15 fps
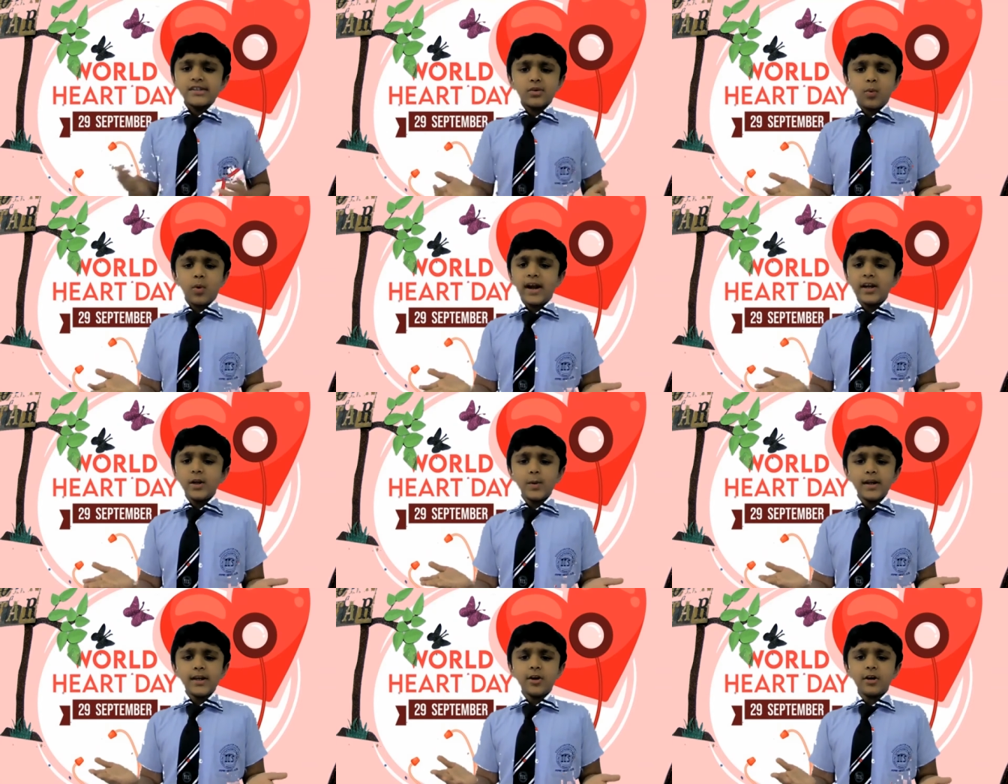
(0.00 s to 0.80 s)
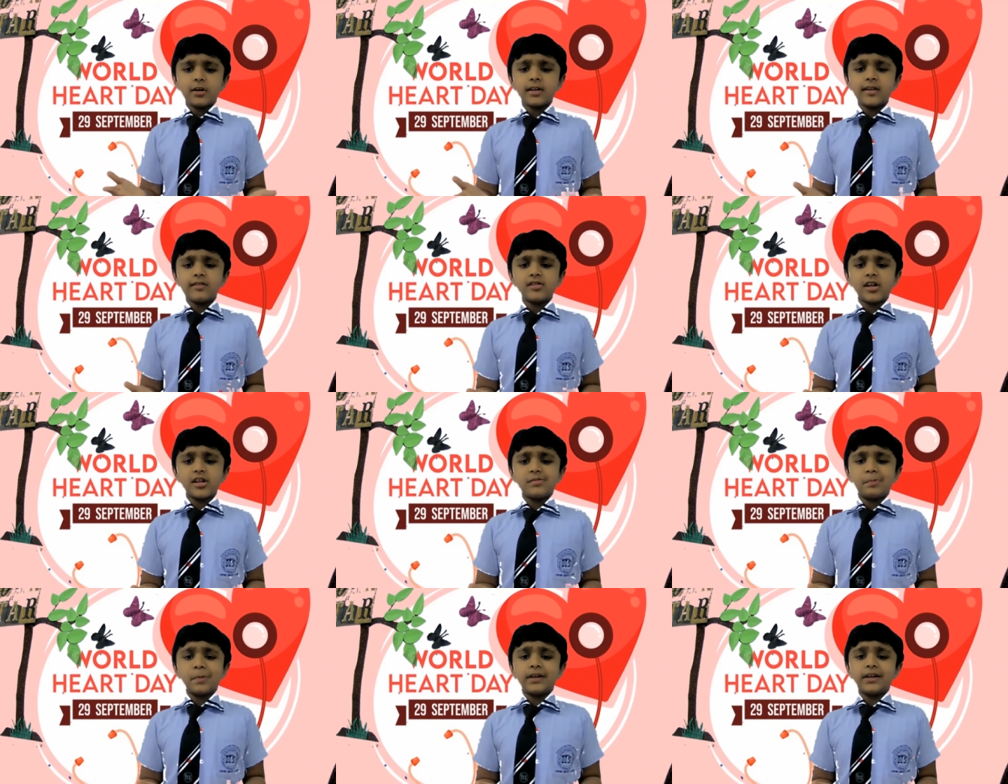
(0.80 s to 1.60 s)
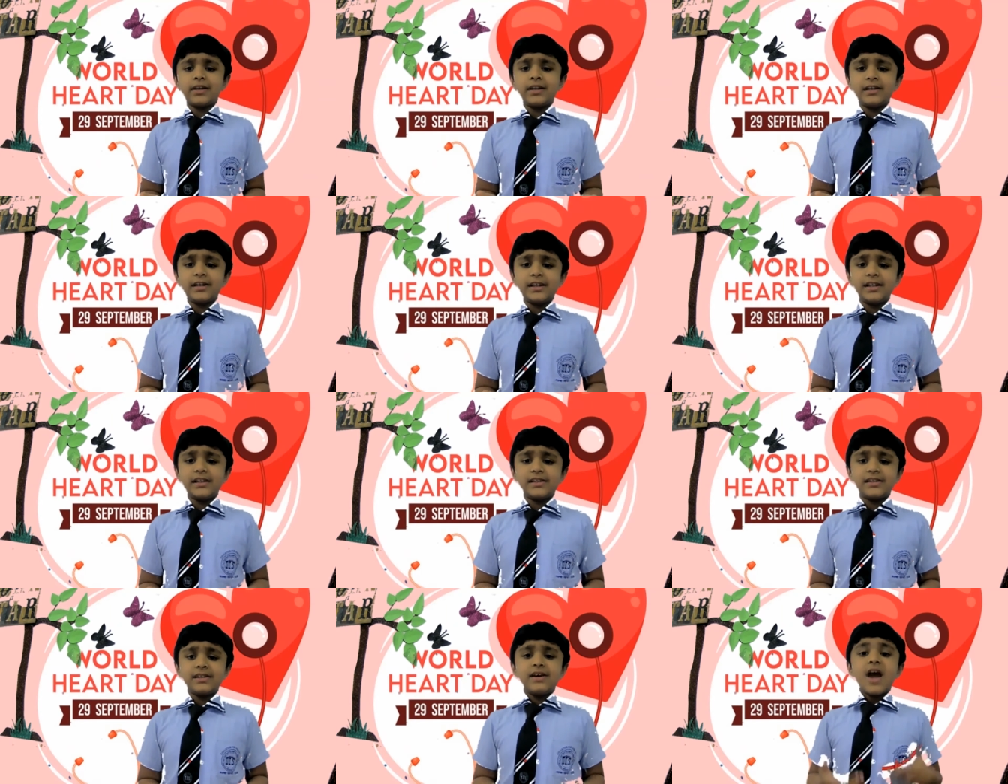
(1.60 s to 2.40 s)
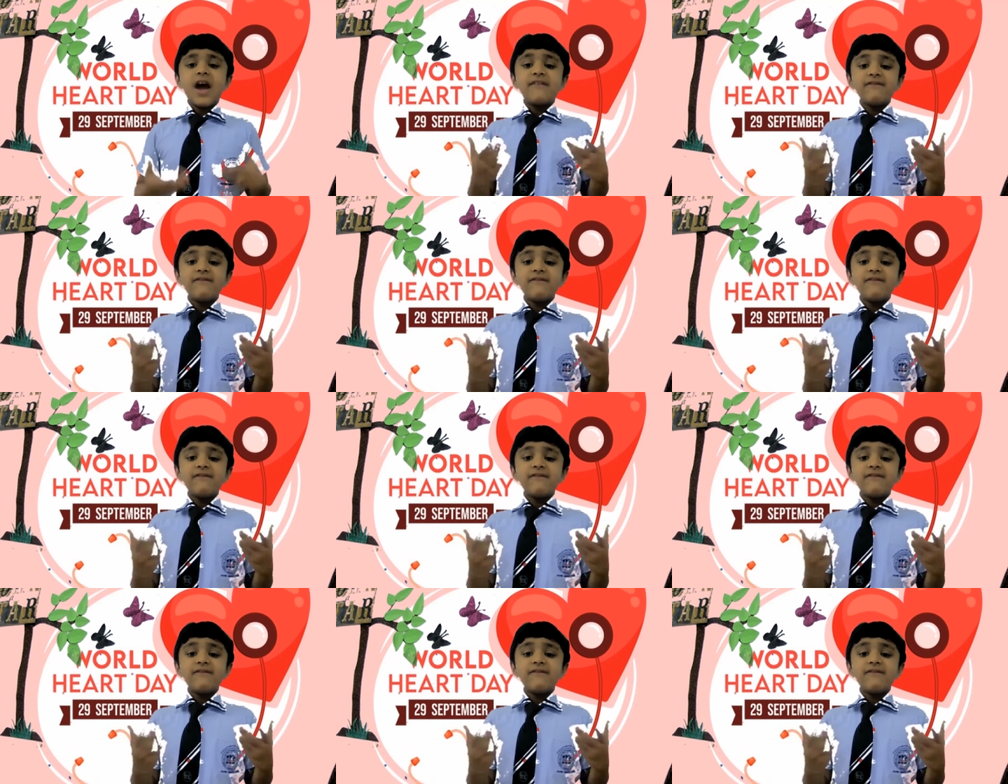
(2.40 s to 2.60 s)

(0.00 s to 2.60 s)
So why do we not give the respect it needs?